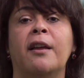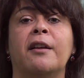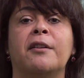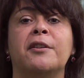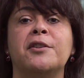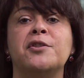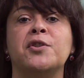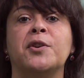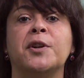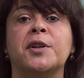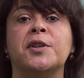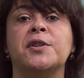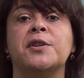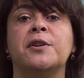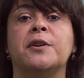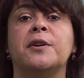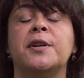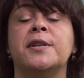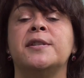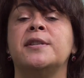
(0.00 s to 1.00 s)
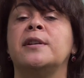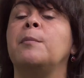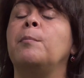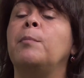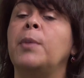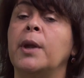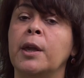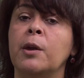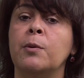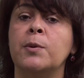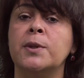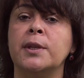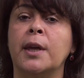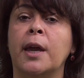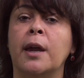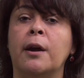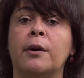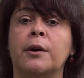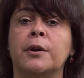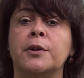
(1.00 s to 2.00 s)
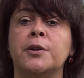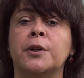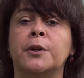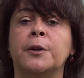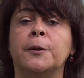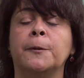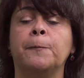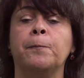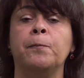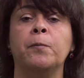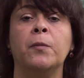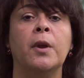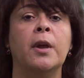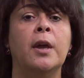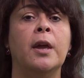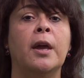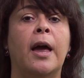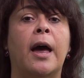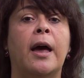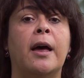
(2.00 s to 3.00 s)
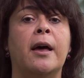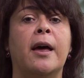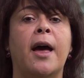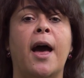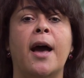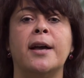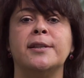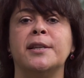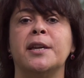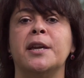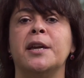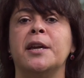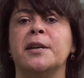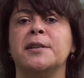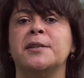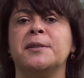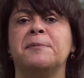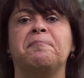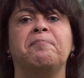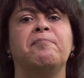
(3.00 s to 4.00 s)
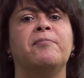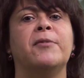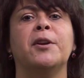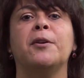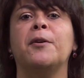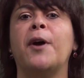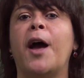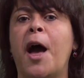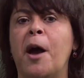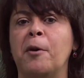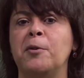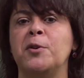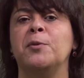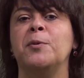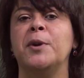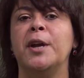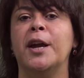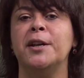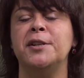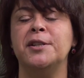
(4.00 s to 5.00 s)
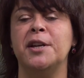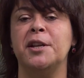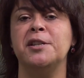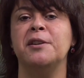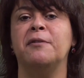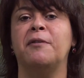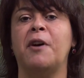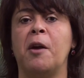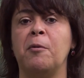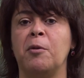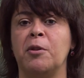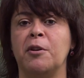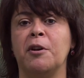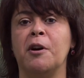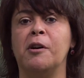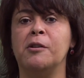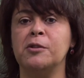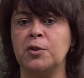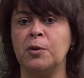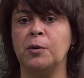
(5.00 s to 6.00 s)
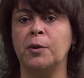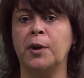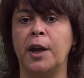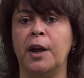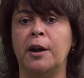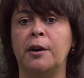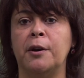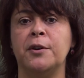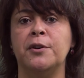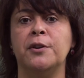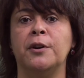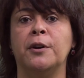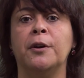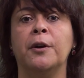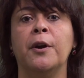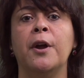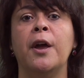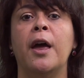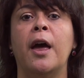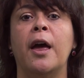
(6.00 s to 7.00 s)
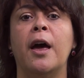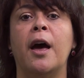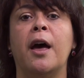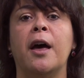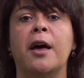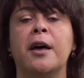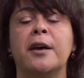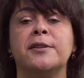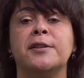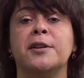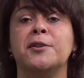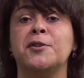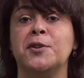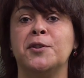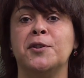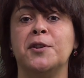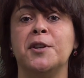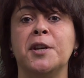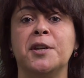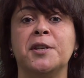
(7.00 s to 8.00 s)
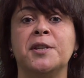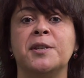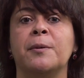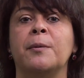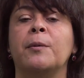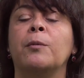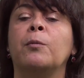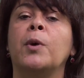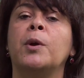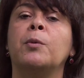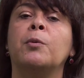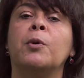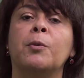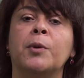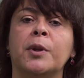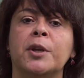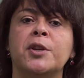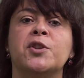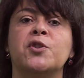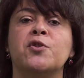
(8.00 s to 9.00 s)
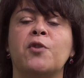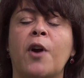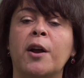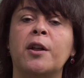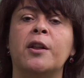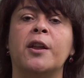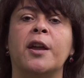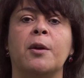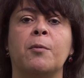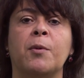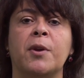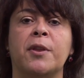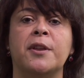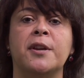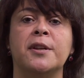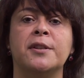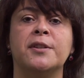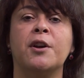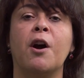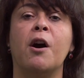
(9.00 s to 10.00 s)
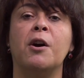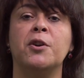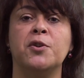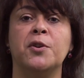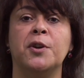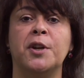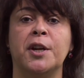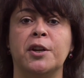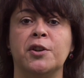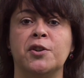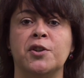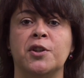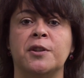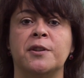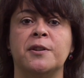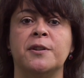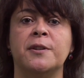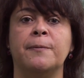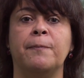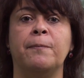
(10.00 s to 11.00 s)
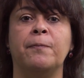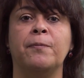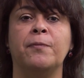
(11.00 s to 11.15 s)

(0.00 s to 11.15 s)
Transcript: The trickster is an ambiguous character, asking us, how do we identify with a cultural character such as this when we're really struggling with its contradictions?